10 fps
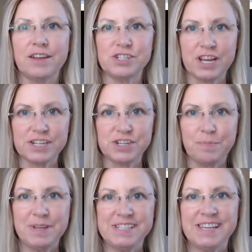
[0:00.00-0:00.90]

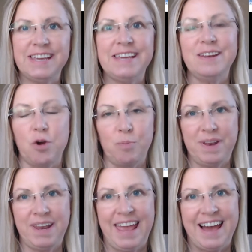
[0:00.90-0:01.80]
ChatGPT and
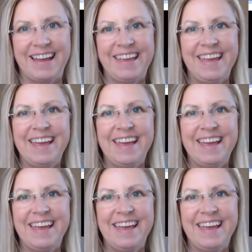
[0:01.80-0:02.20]
OpenAI.